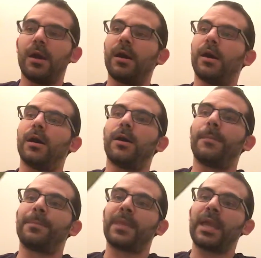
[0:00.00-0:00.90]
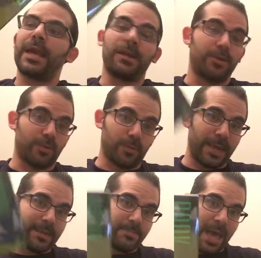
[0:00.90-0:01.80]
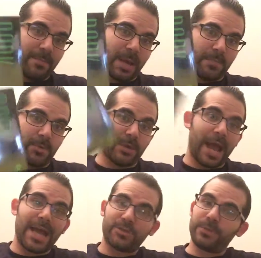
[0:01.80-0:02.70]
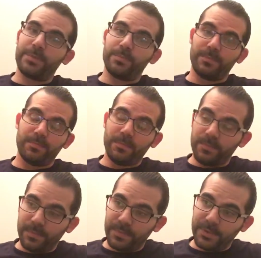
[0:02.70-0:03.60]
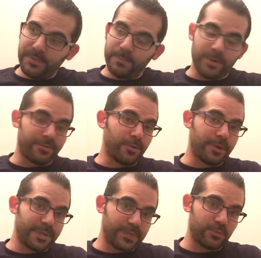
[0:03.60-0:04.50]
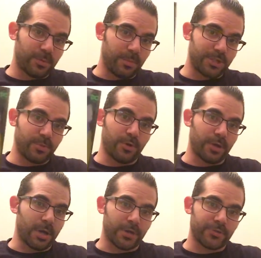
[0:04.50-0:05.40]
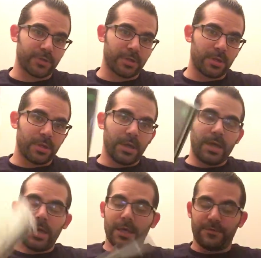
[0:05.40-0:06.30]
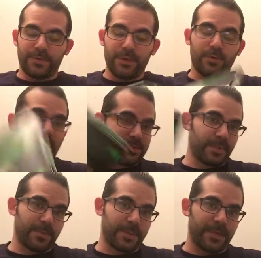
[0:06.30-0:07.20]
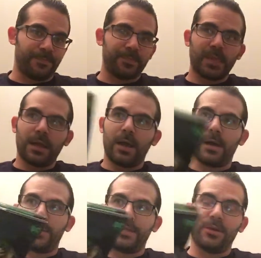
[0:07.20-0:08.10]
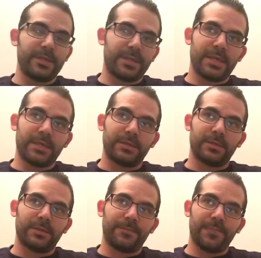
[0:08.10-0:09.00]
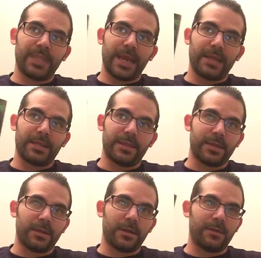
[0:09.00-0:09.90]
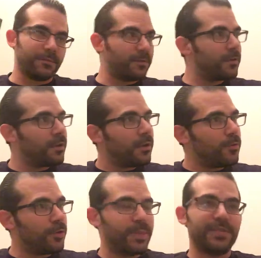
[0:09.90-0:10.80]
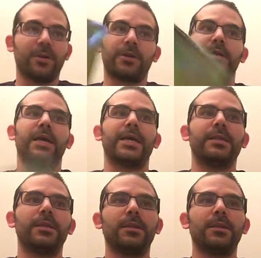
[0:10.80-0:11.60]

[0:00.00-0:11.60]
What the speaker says: and a great Batman book, I actually preferred this one much more to Hush, if you ask my opinion. The only thing that I can think of would be Dark Knight,